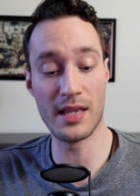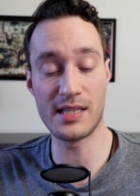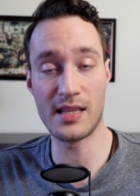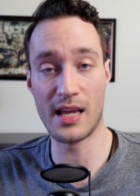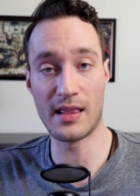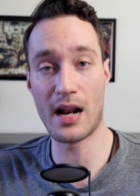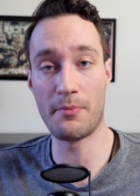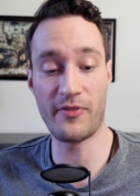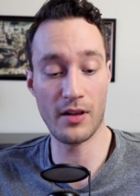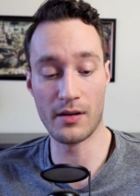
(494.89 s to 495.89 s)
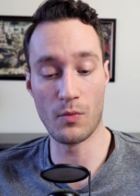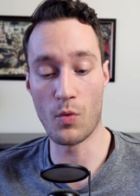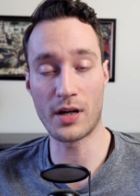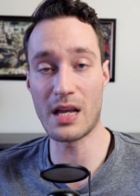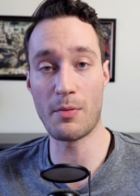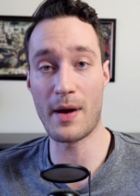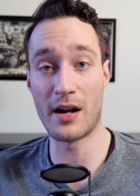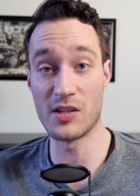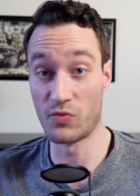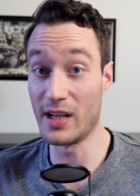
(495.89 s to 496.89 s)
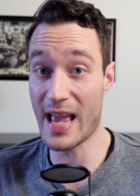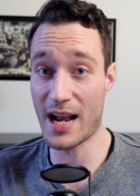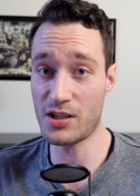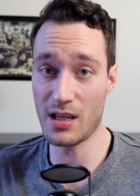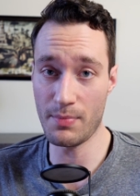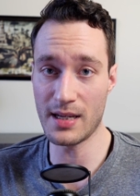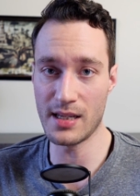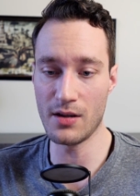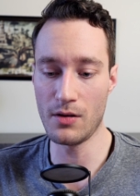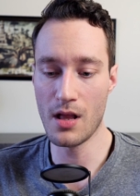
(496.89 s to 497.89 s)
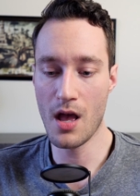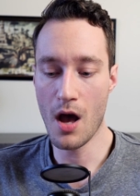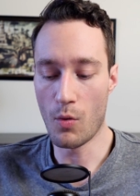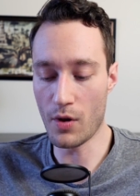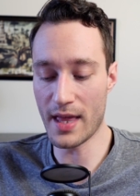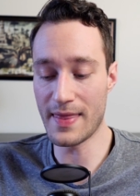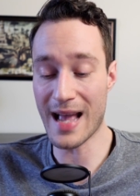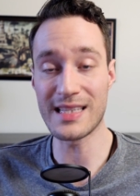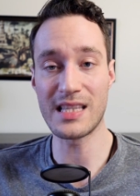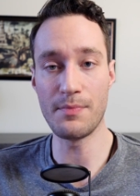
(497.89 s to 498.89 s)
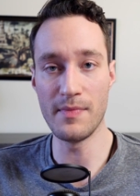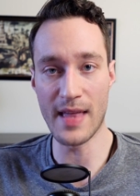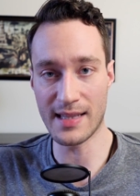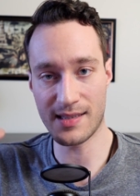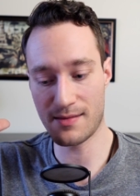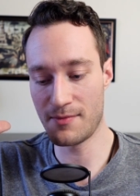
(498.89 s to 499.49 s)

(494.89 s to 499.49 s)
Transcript: this thing that I'm feeling worked up about is really actually a big deal, well then that's the that's